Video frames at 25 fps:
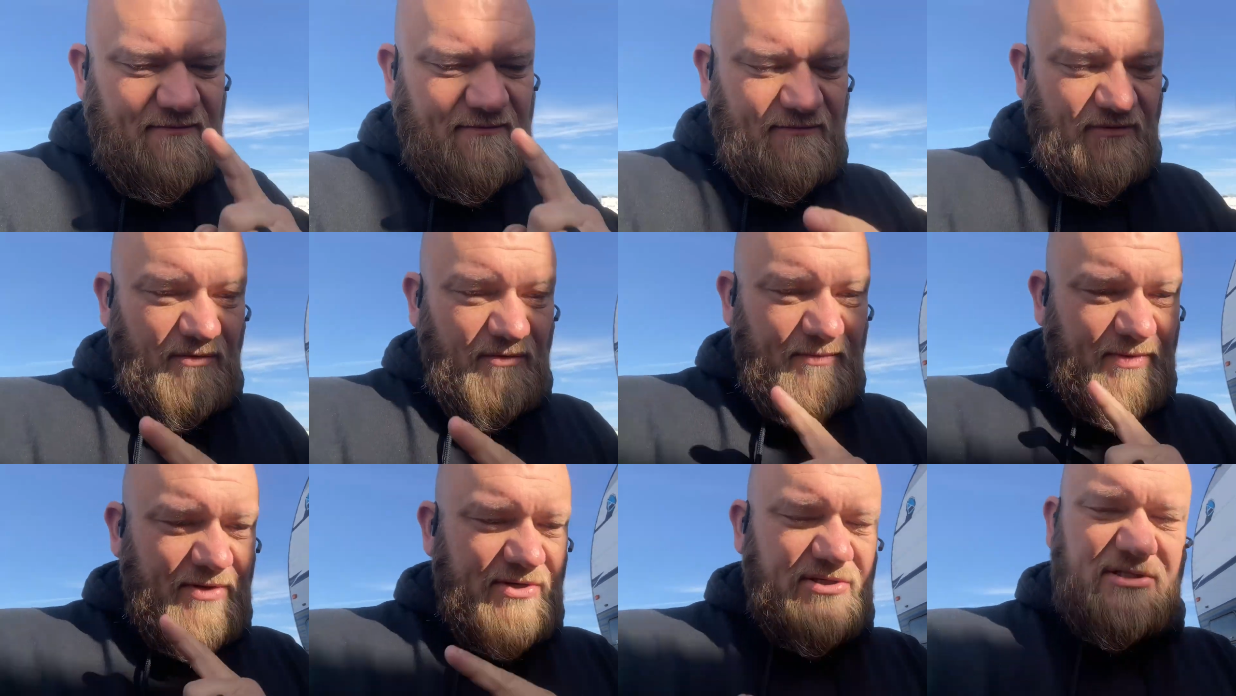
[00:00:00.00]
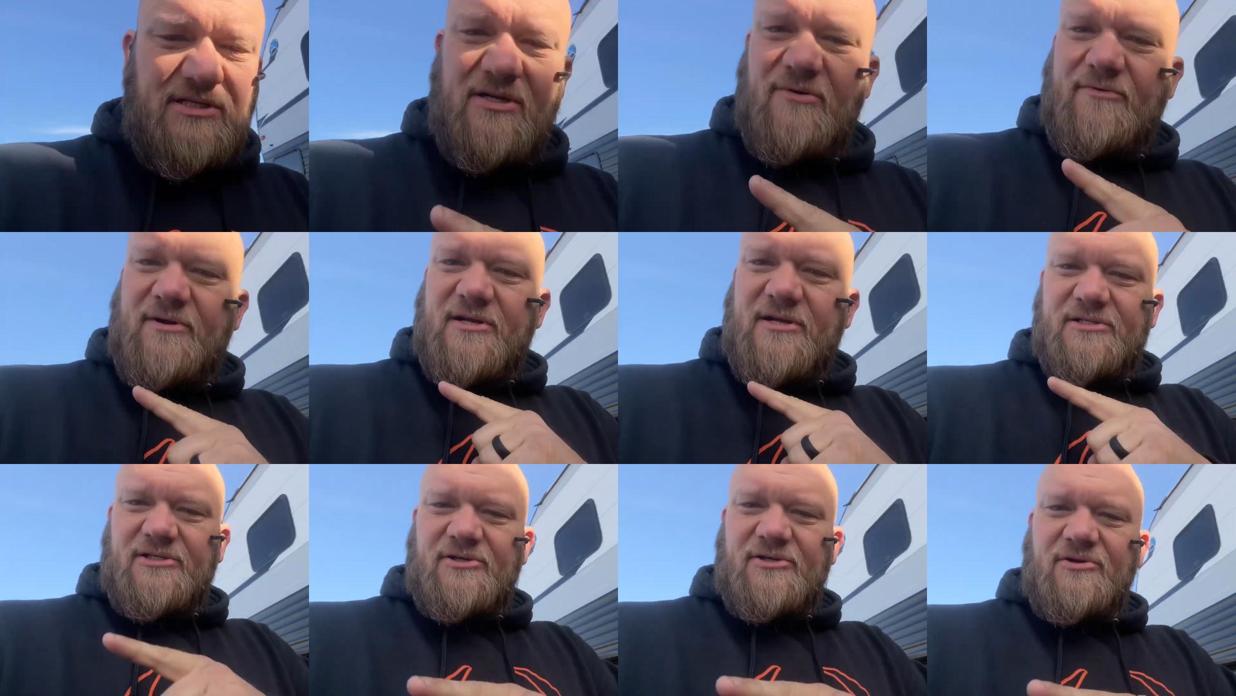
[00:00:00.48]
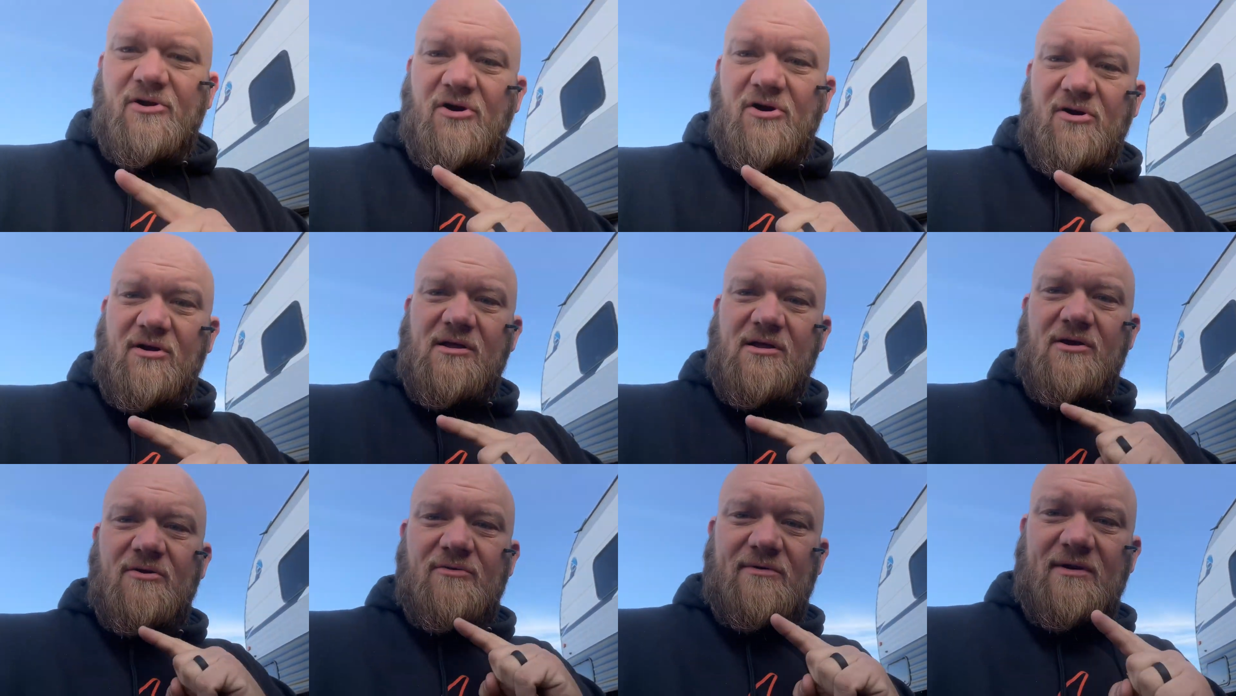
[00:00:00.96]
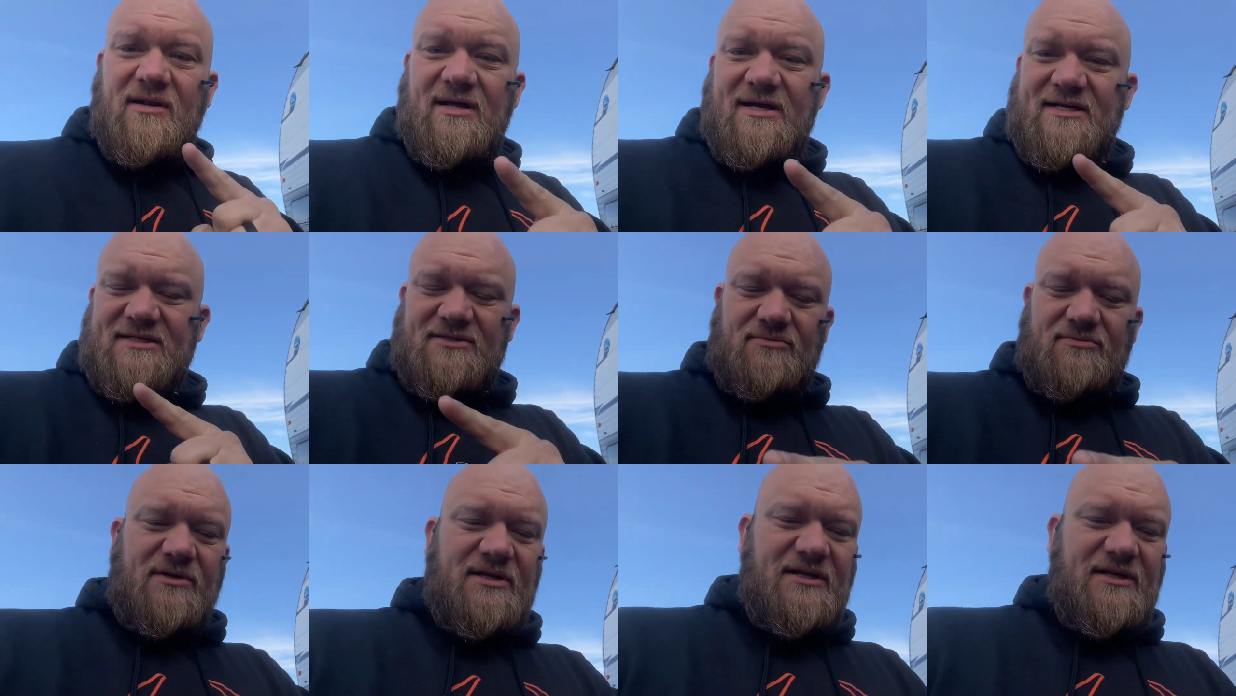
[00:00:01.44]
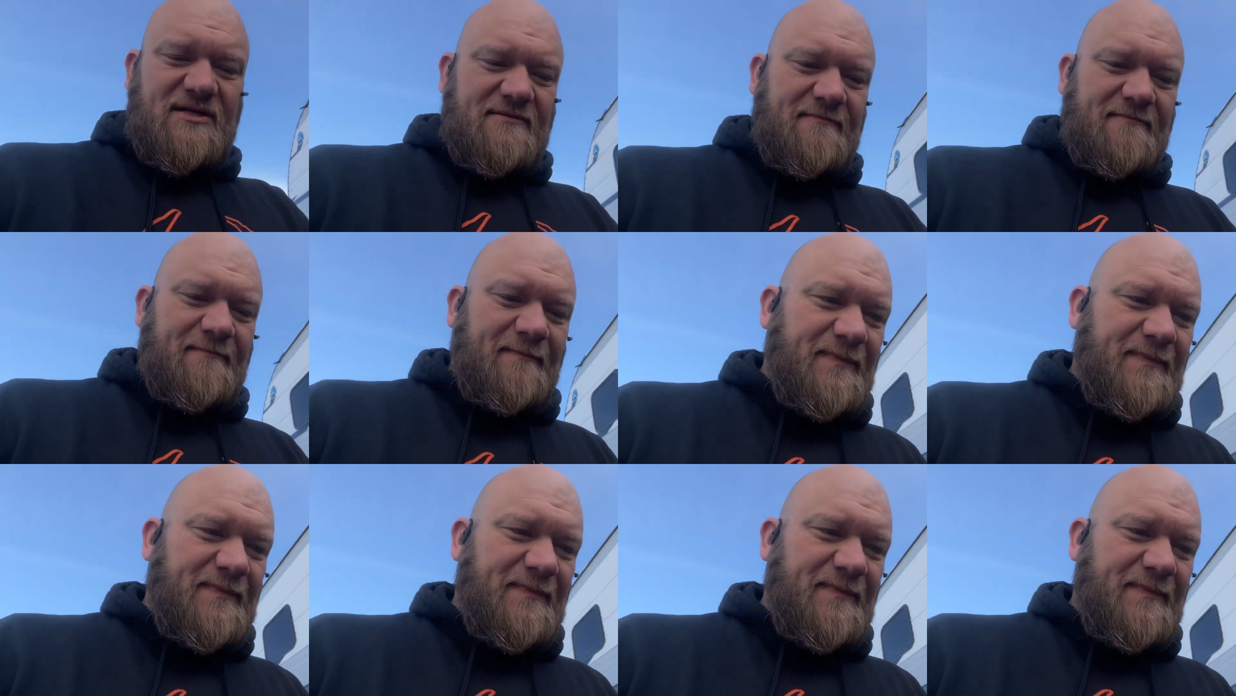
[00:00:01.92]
for the person that rescued our load last week.